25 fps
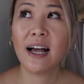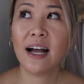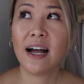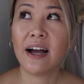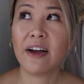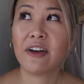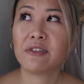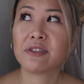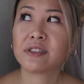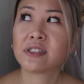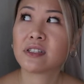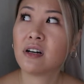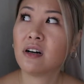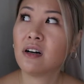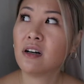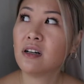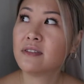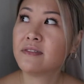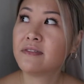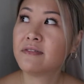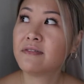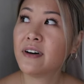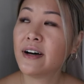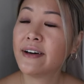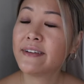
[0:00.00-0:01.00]
It was
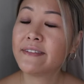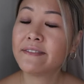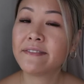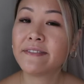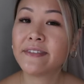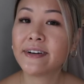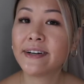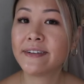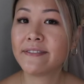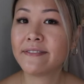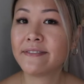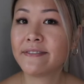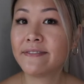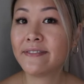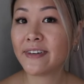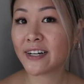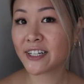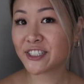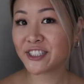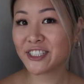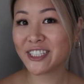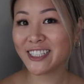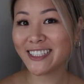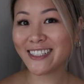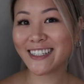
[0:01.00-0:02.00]
called Fun Fun
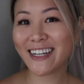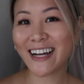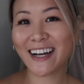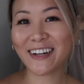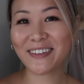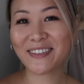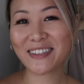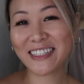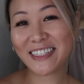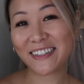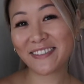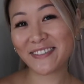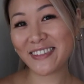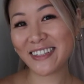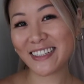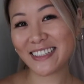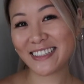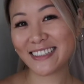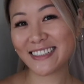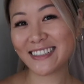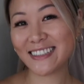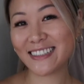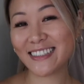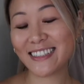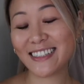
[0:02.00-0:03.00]
Function. I will leave it
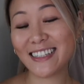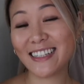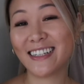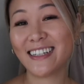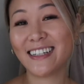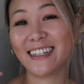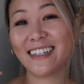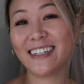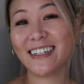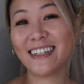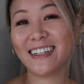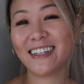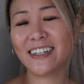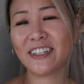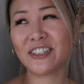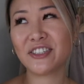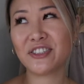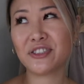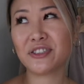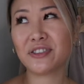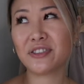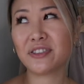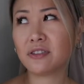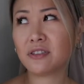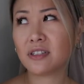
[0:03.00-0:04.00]
the
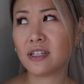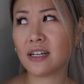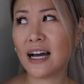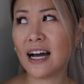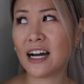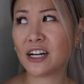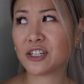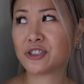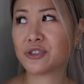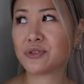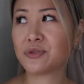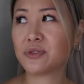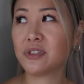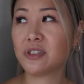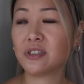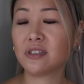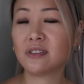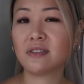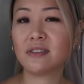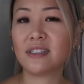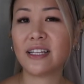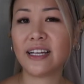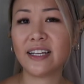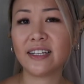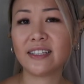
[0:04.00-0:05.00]
actual
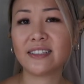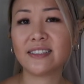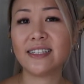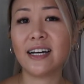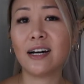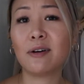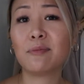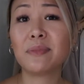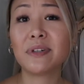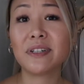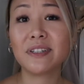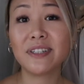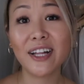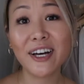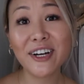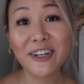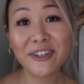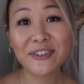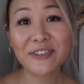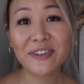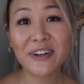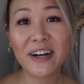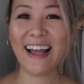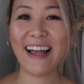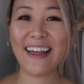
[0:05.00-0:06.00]
link down below.